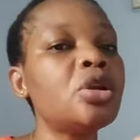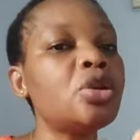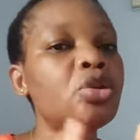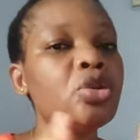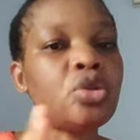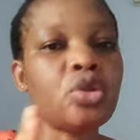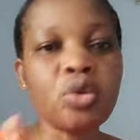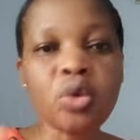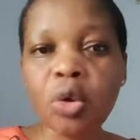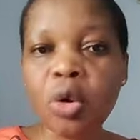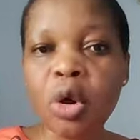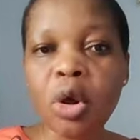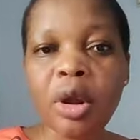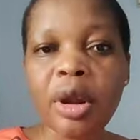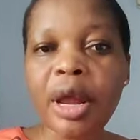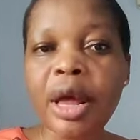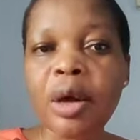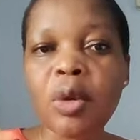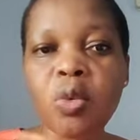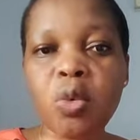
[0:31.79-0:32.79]
You
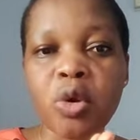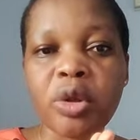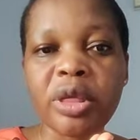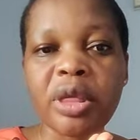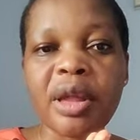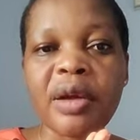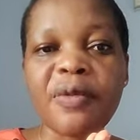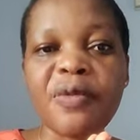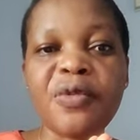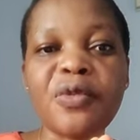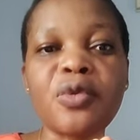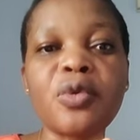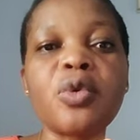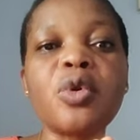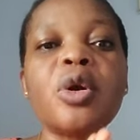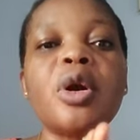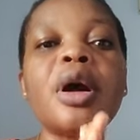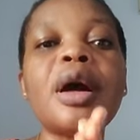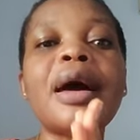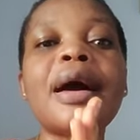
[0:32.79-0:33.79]
all are wonderful.
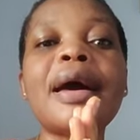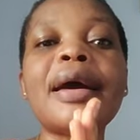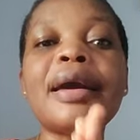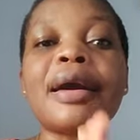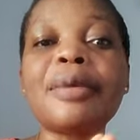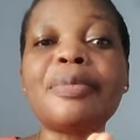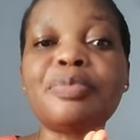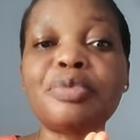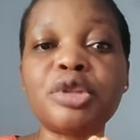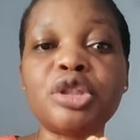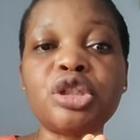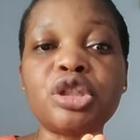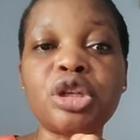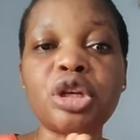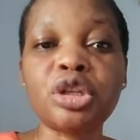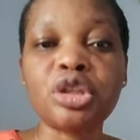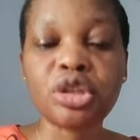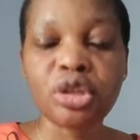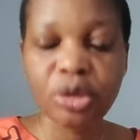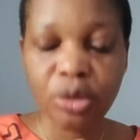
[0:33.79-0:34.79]
I
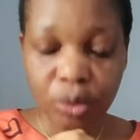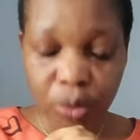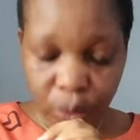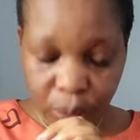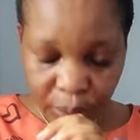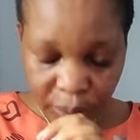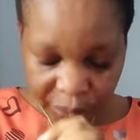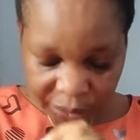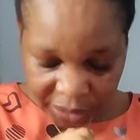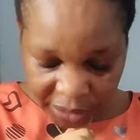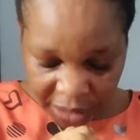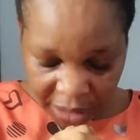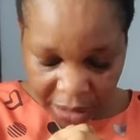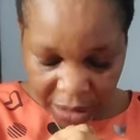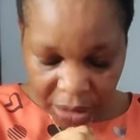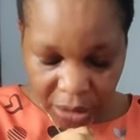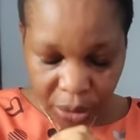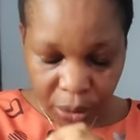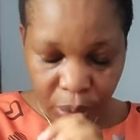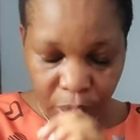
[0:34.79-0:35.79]
appreciate you.
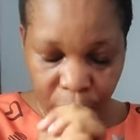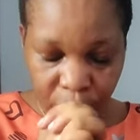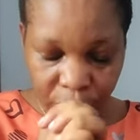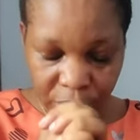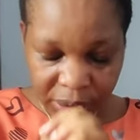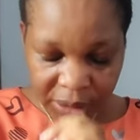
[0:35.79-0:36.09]
Thank you.